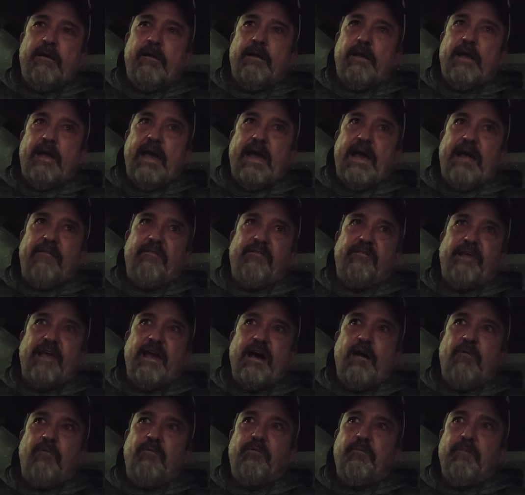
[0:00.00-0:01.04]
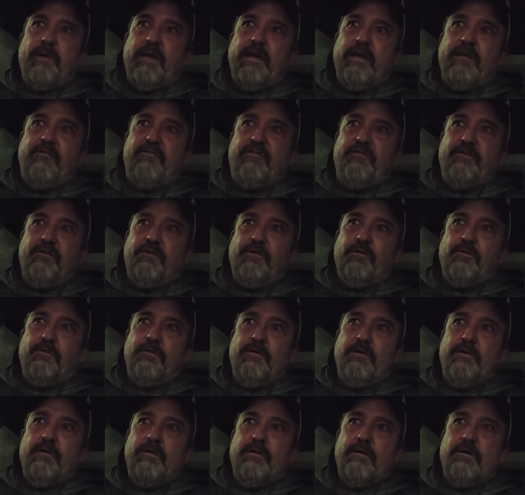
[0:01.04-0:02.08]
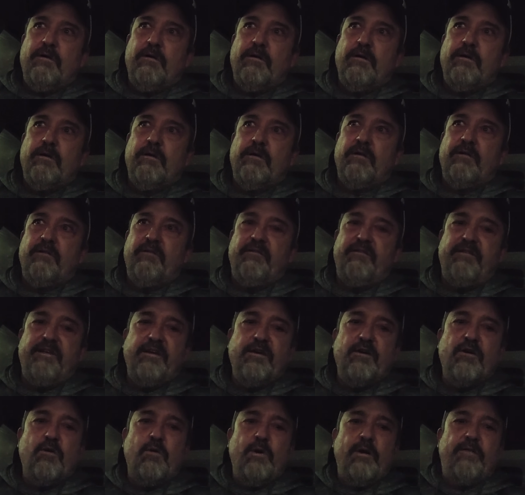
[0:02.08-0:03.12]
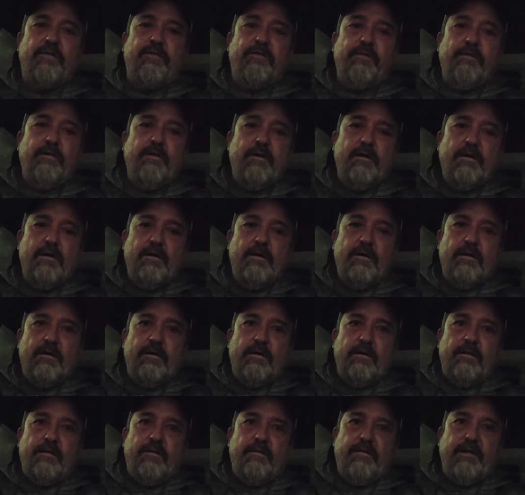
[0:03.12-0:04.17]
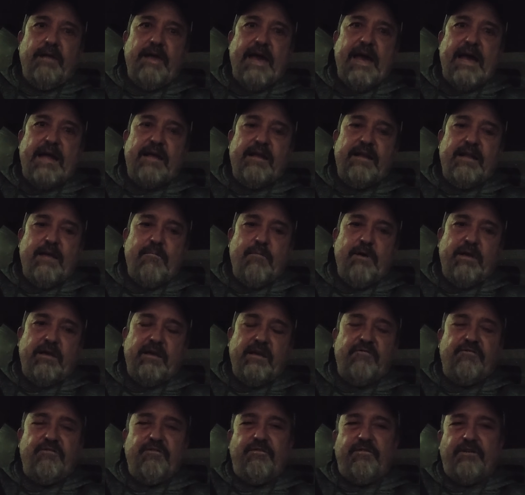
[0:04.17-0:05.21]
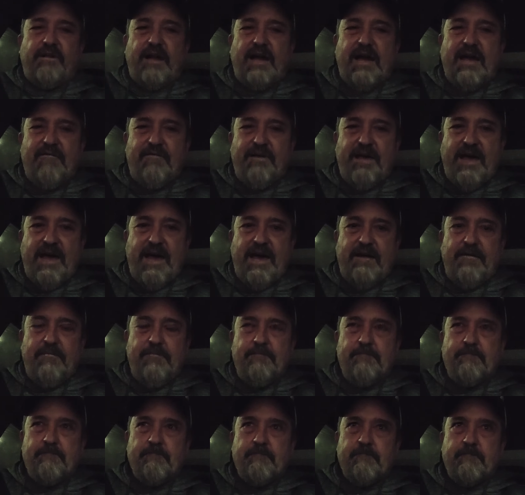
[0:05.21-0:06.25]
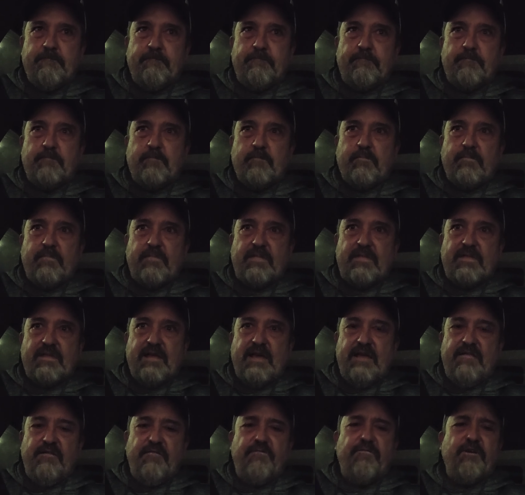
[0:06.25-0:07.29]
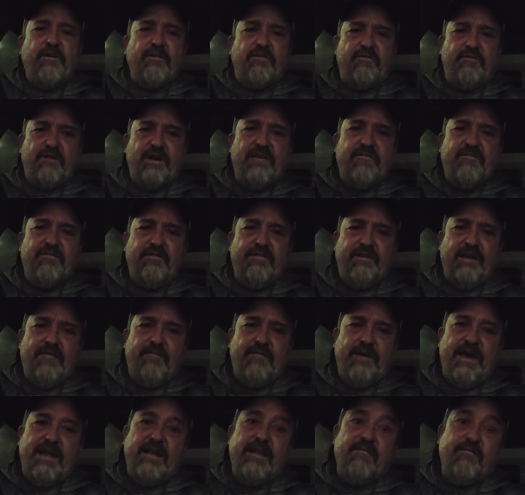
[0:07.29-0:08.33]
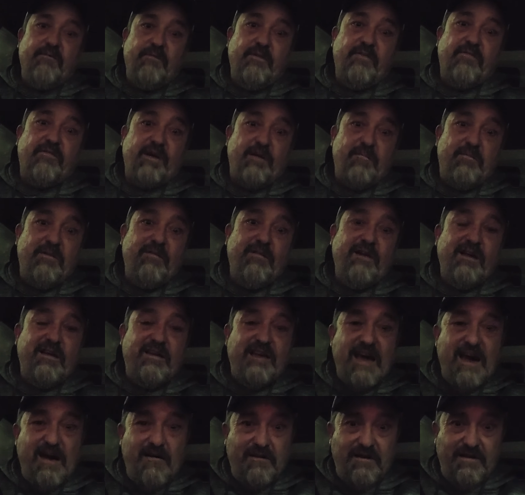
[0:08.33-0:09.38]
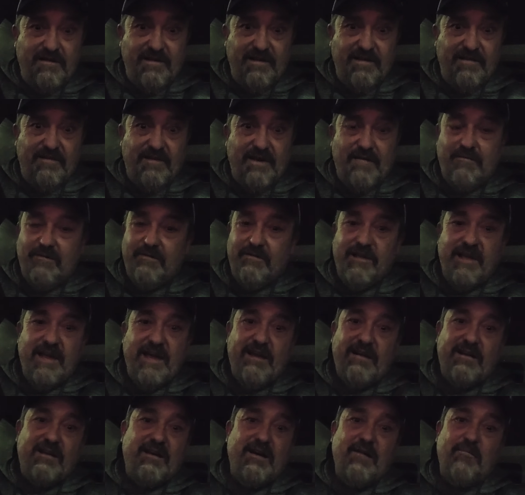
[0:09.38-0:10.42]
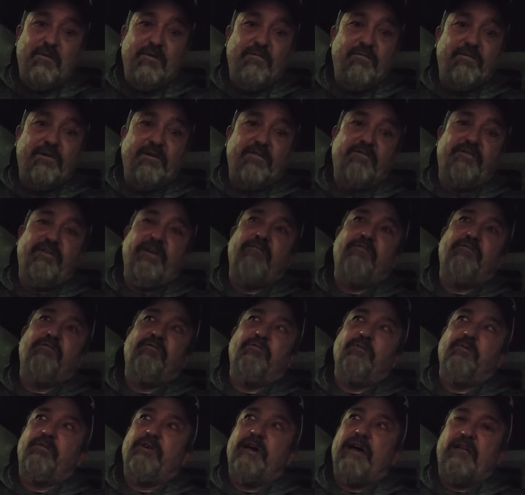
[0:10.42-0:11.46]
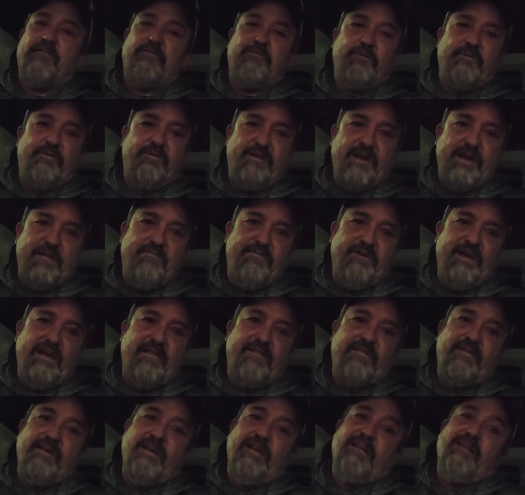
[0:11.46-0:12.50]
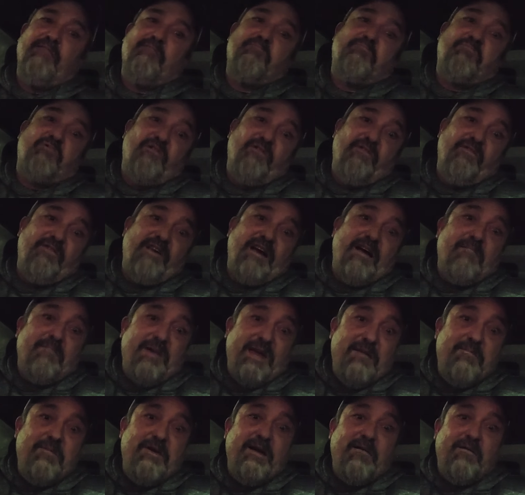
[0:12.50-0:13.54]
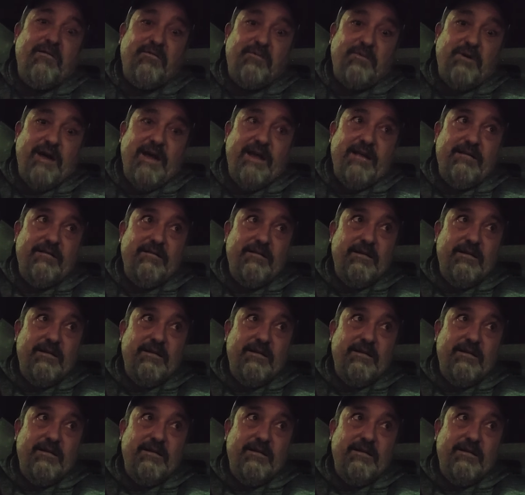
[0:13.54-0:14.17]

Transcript: has helped me to deal with the academic issues that I've had and the frustrations I've had, even with something like calculus. I've only had a couple frustrations with actual subjects, and it turns out maybe I was right.